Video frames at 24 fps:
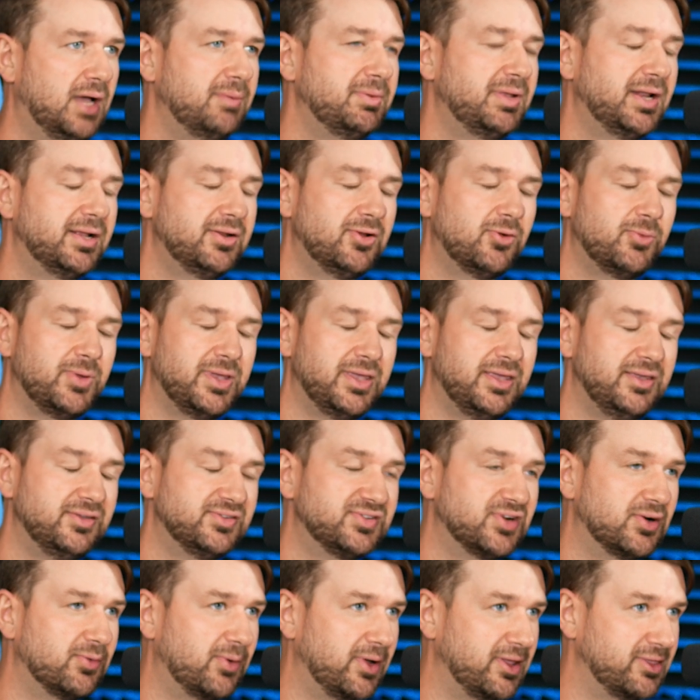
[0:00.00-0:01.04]
I know we
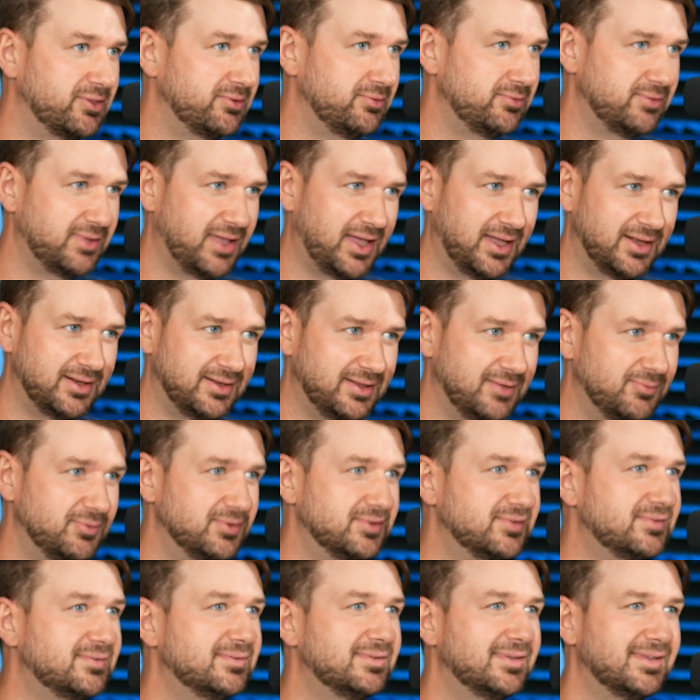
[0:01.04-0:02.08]
eased our way through that.
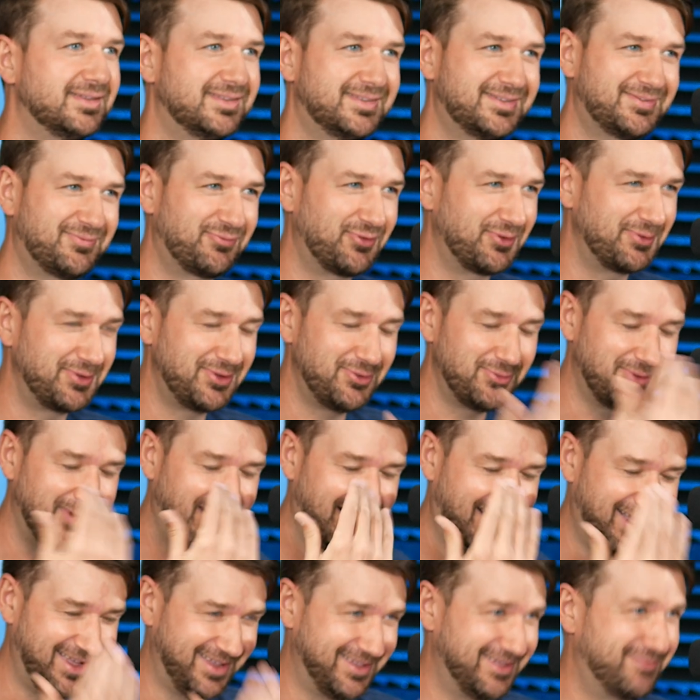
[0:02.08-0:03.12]
It's for you and
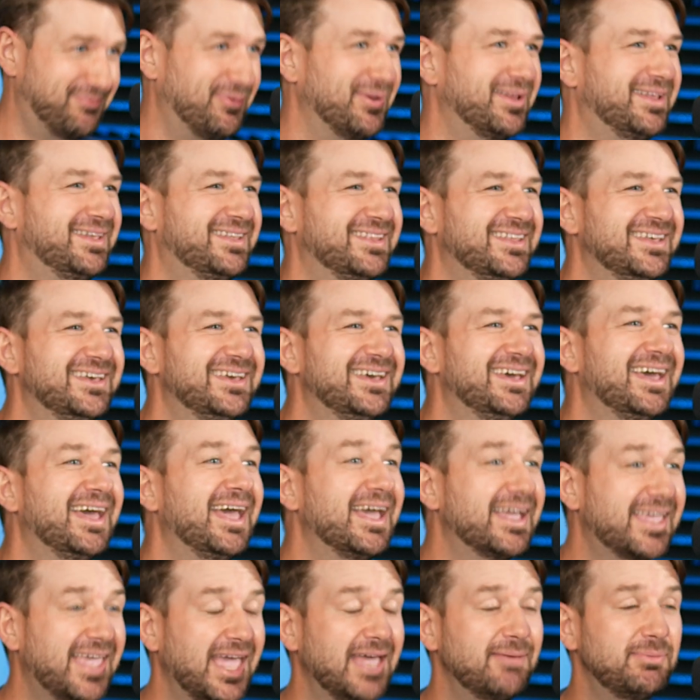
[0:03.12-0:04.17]
I, but
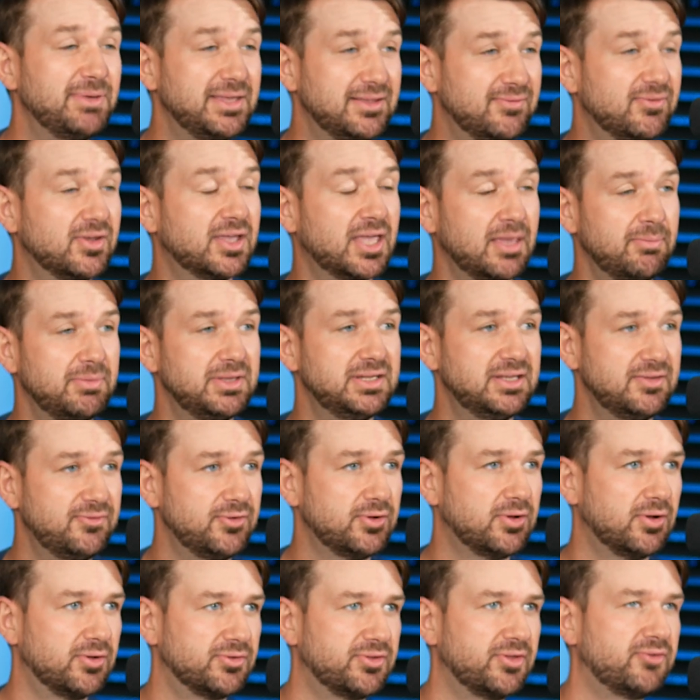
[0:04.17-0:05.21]
it can be
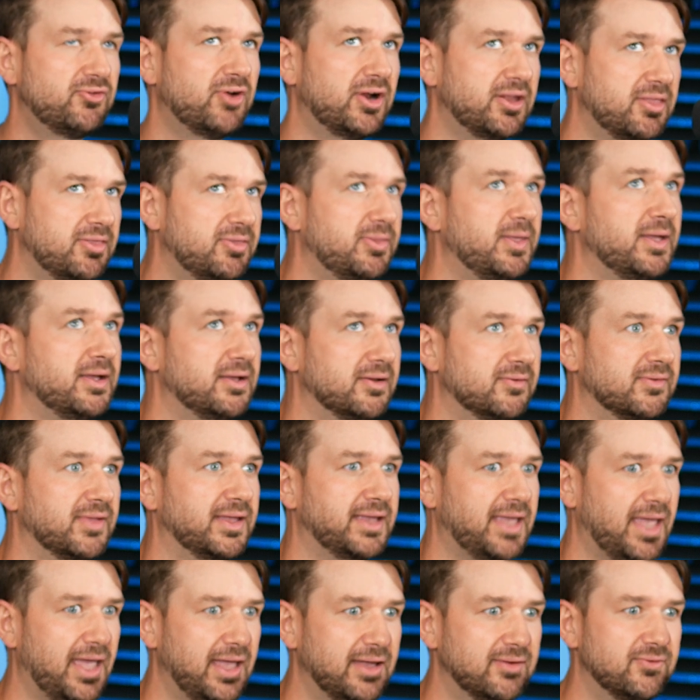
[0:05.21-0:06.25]
difficult to try to think of
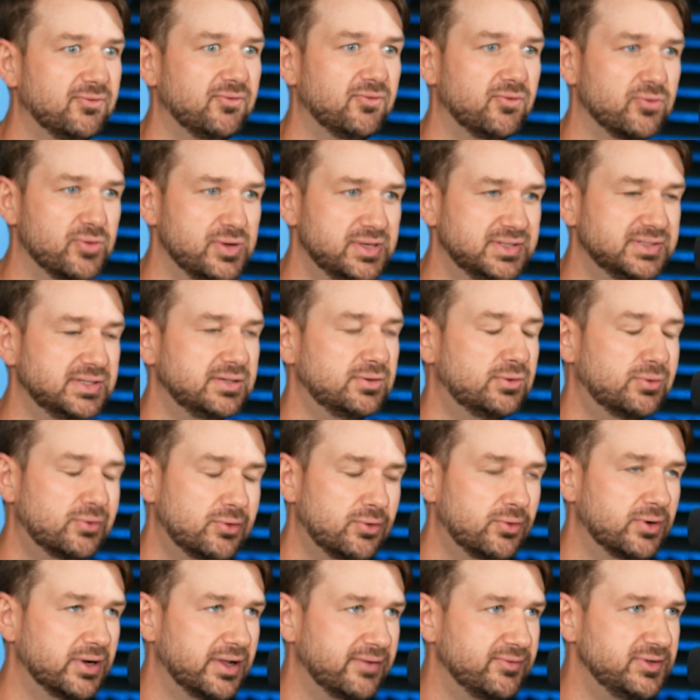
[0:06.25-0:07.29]
every single
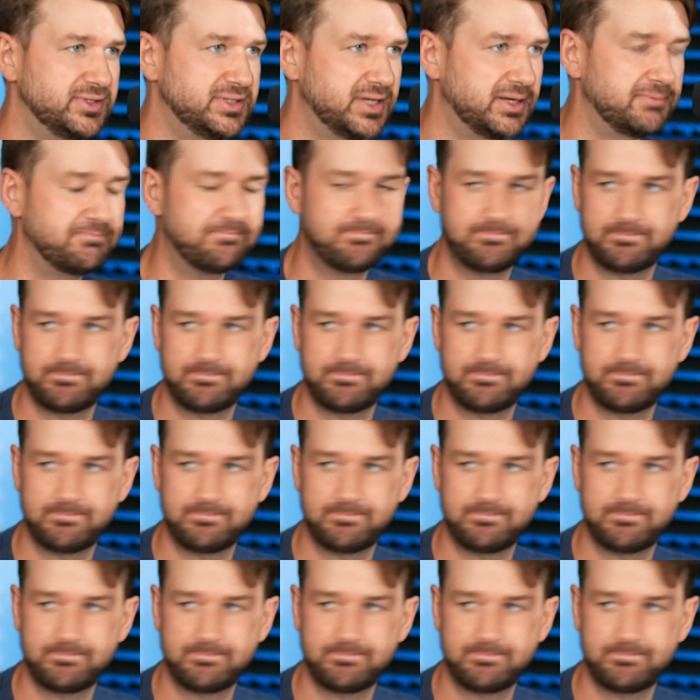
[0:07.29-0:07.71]
chord every time.